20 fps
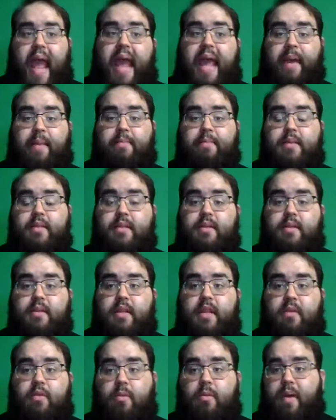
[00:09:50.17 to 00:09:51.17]
games
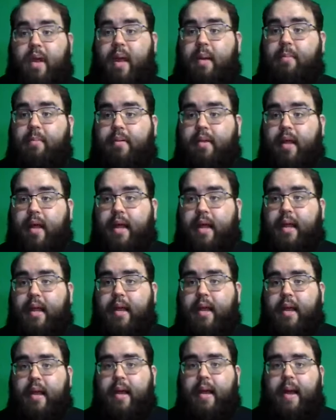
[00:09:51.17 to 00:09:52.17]
that were being played.